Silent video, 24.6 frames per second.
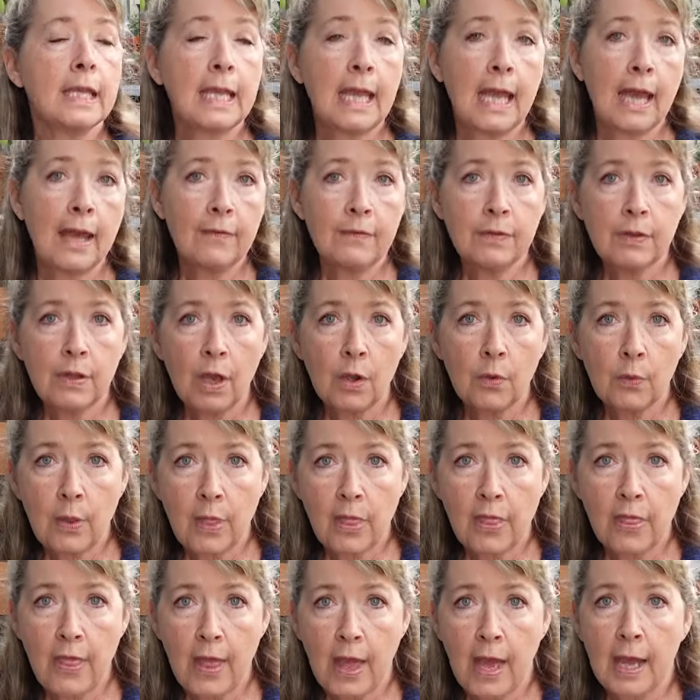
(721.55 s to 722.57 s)
caveat
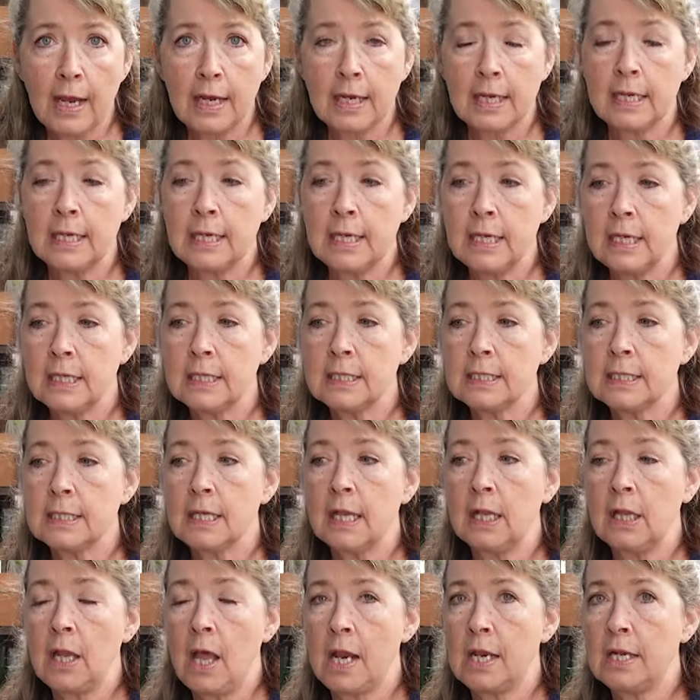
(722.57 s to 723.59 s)
with that is
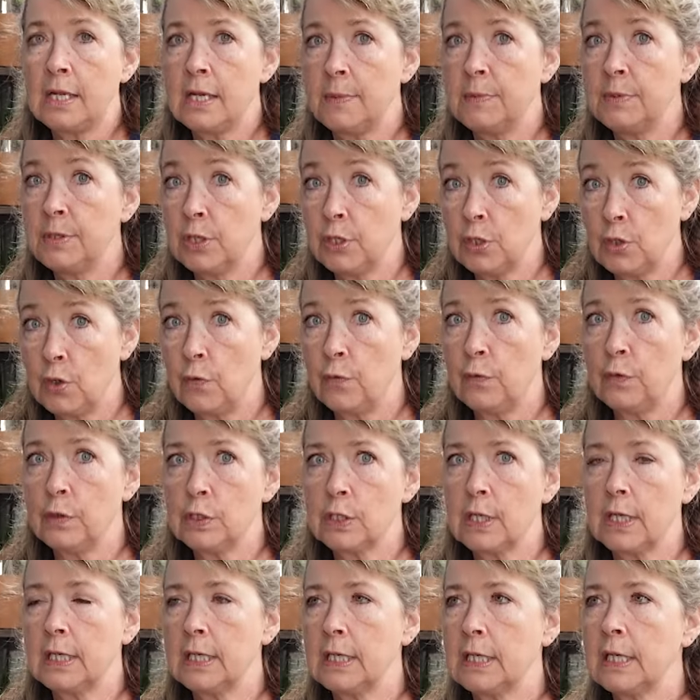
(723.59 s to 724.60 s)
a lot of times the
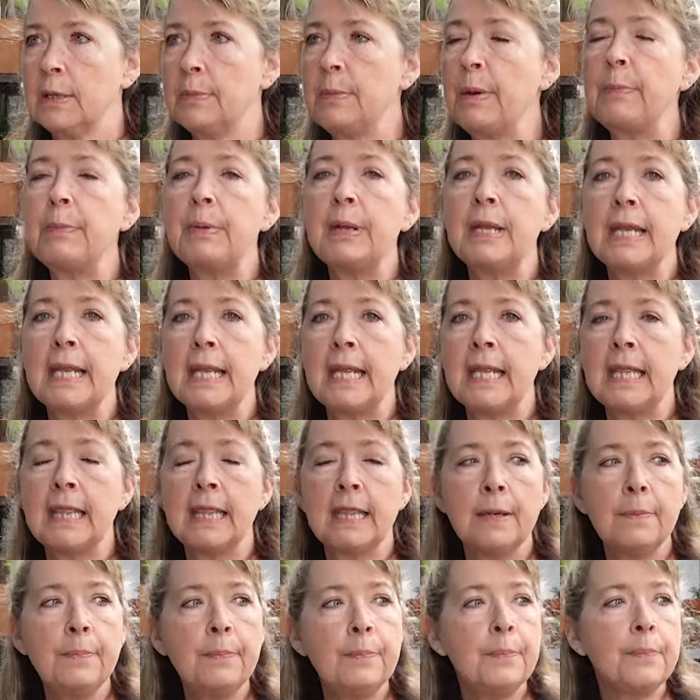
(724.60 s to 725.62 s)
gophers like to come up and eat
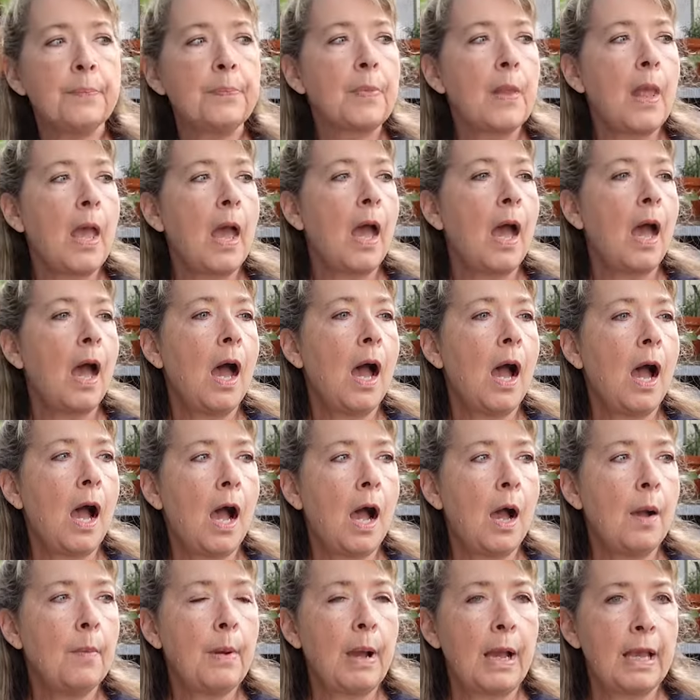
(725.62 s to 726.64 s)
them.
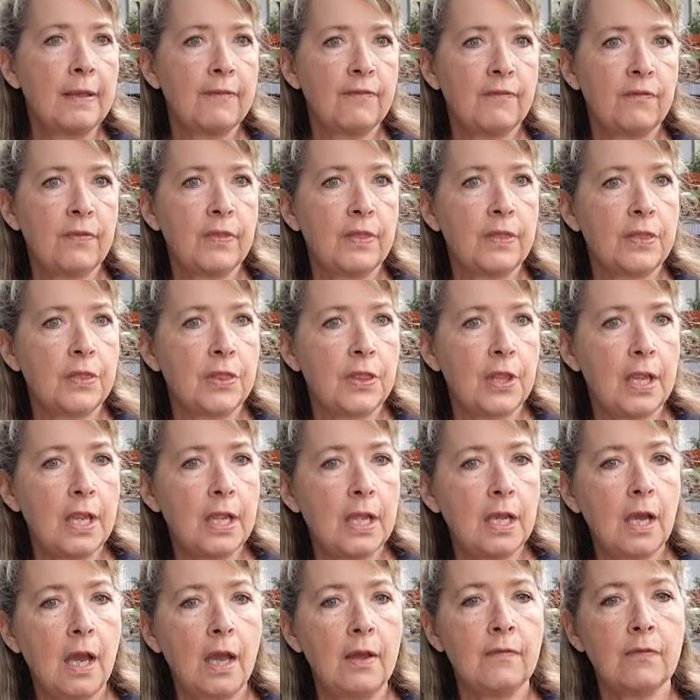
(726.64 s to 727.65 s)
I
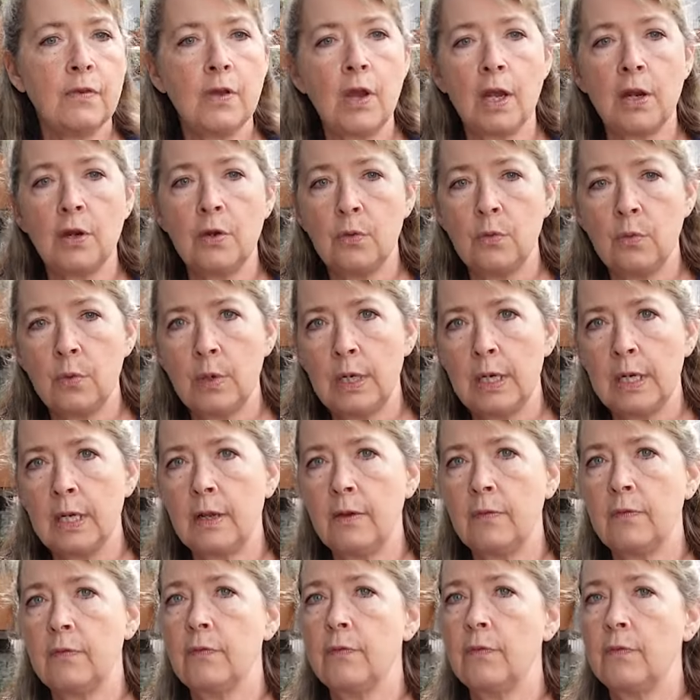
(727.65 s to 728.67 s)
think I've gotten rid
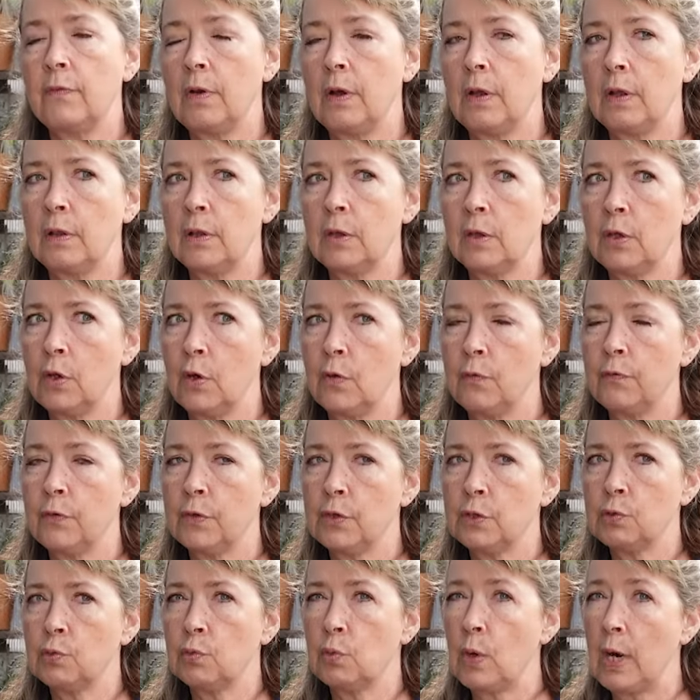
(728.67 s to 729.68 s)
of the
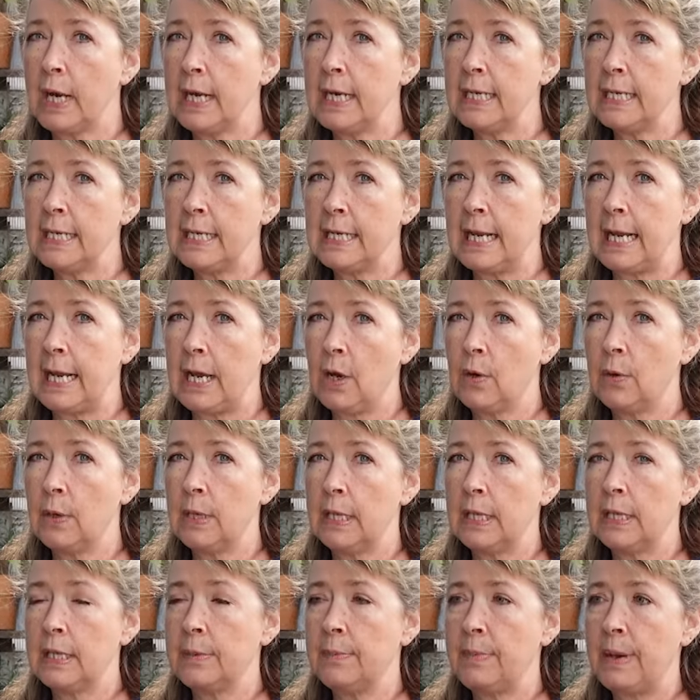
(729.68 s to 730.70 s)
gophers right now
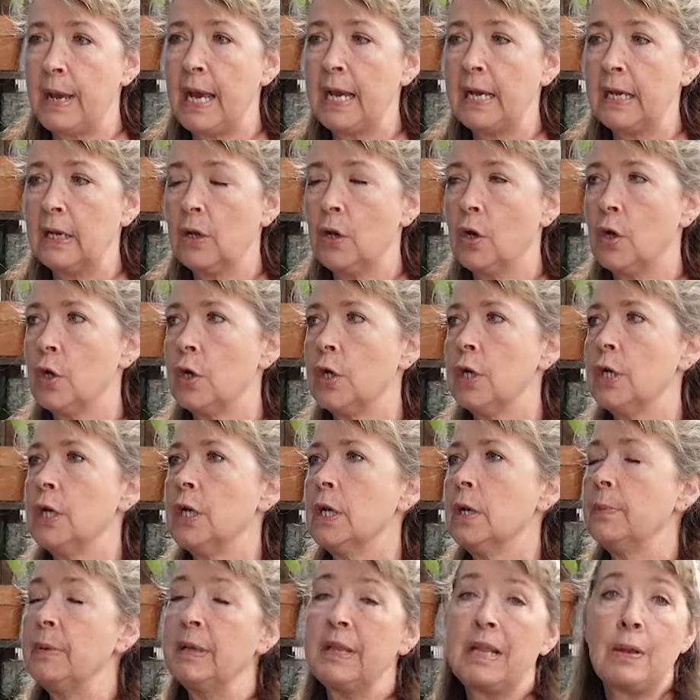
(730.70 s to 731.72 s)
in the back
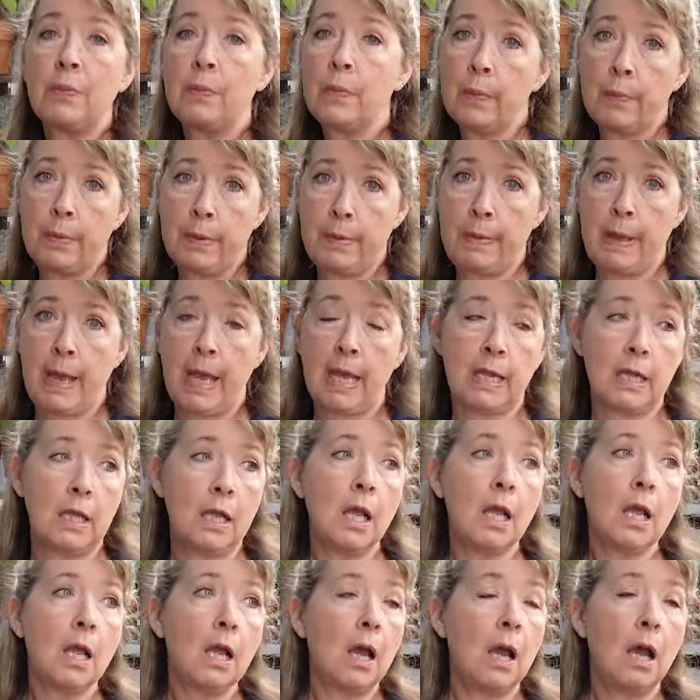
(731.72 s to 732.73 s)
garden, but they will be back.
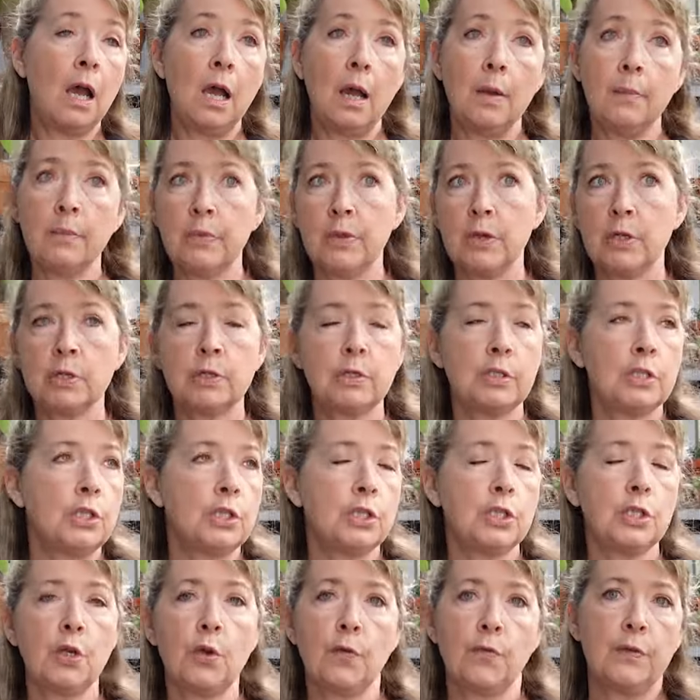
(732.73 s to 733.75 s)
There's
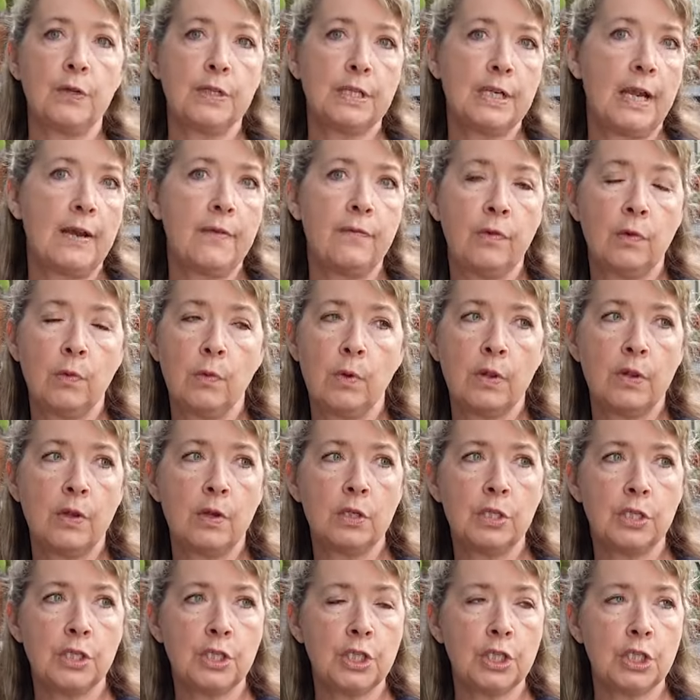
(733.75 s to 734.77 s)
just gophers everywhere. They're
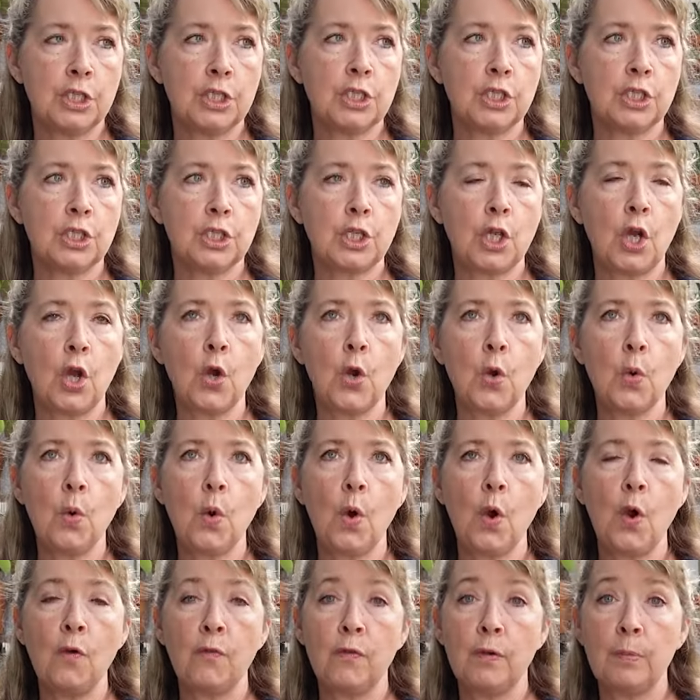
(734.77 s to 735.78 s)
just so
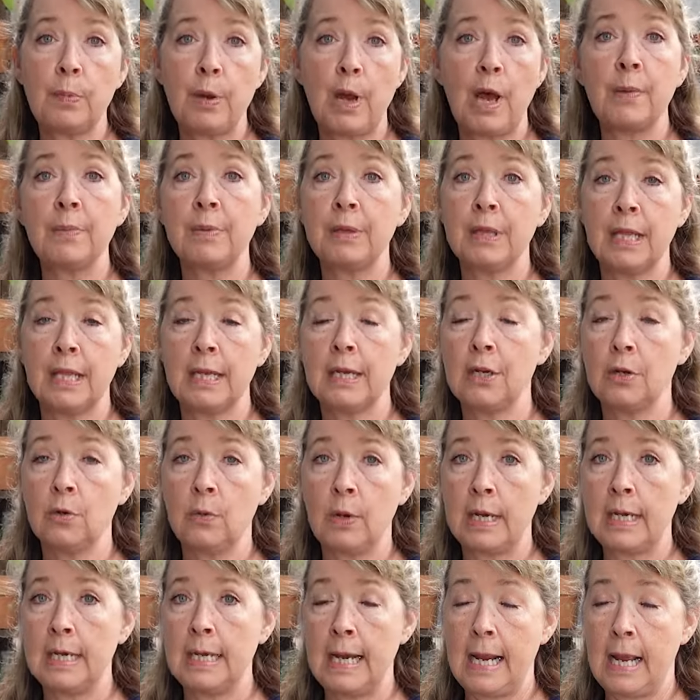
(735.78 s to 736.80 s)
overpopulated
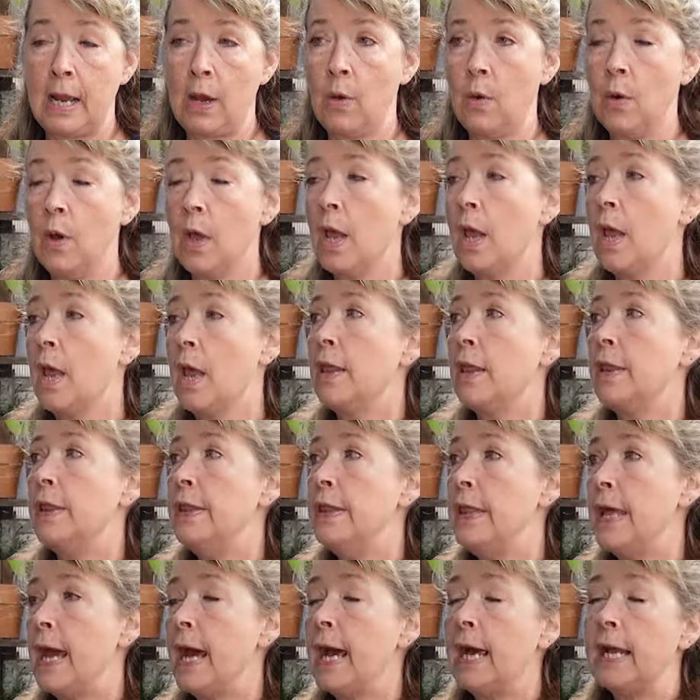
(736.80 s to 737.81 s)
right now
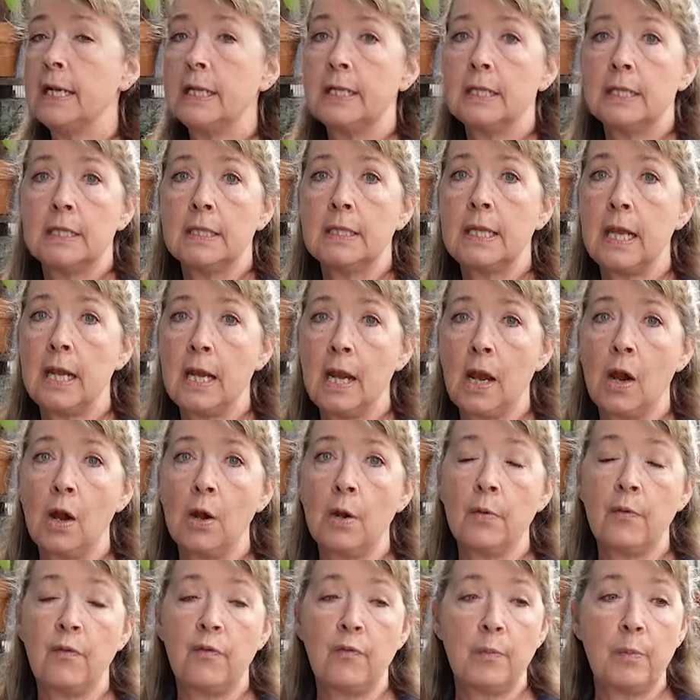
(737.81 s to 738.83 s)
that they
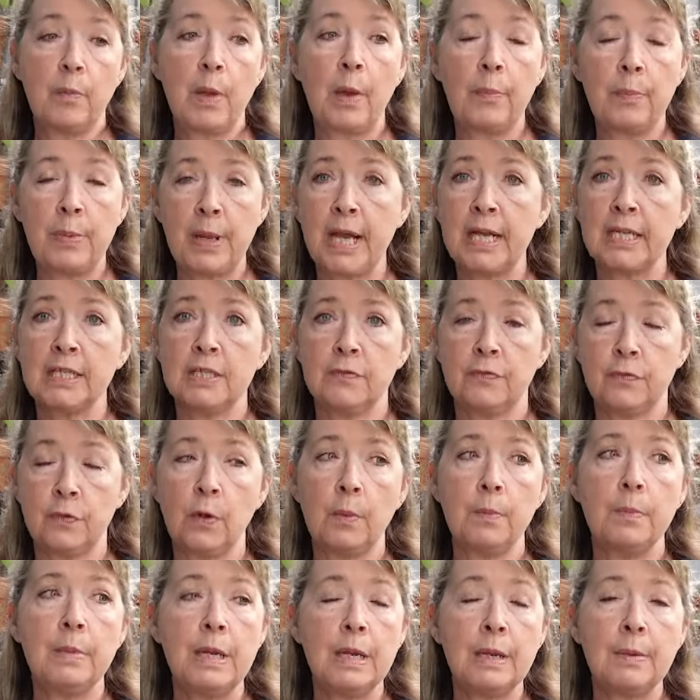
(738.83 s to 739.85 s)
are a pest for
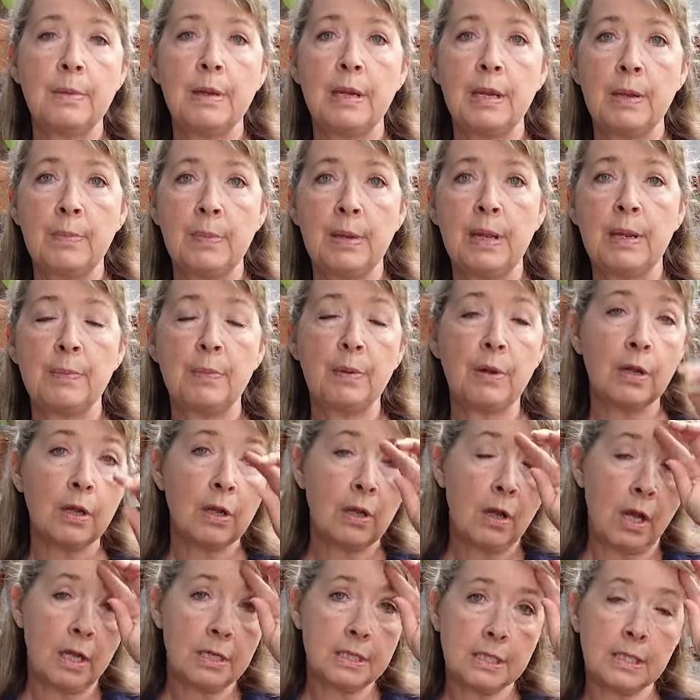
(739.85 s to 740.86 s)
many, many people and
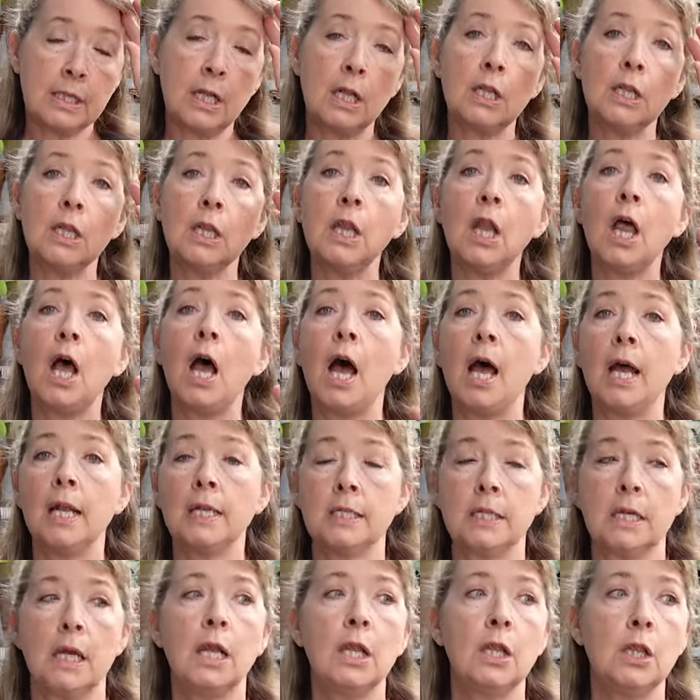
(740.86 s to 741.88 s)
causing a
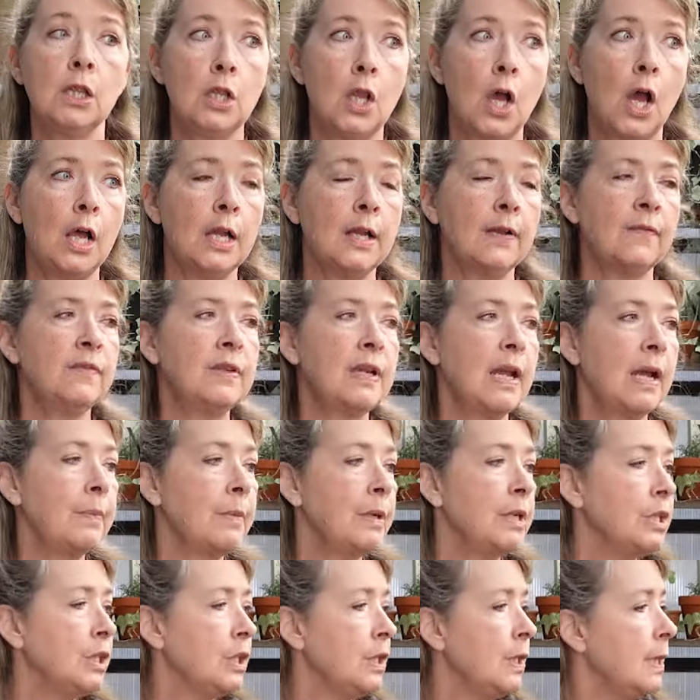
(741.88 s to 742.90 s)
lot of
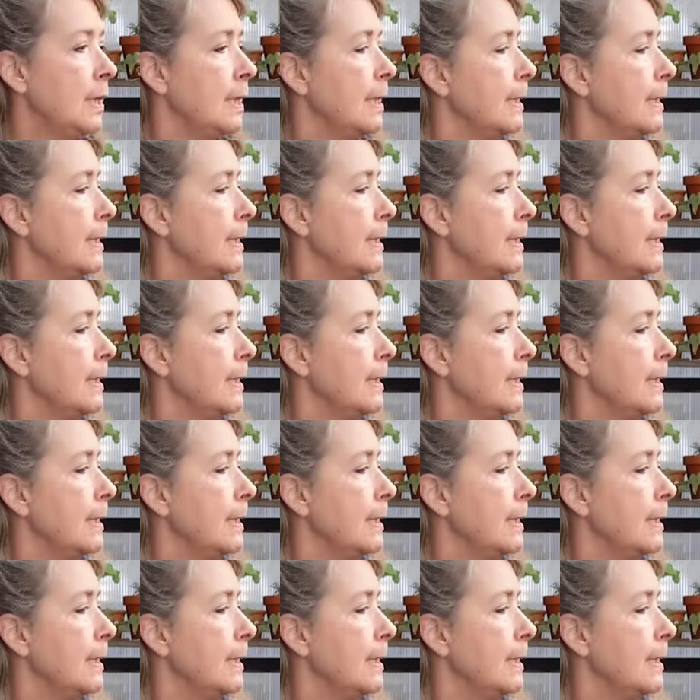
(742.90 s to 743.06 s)
damage.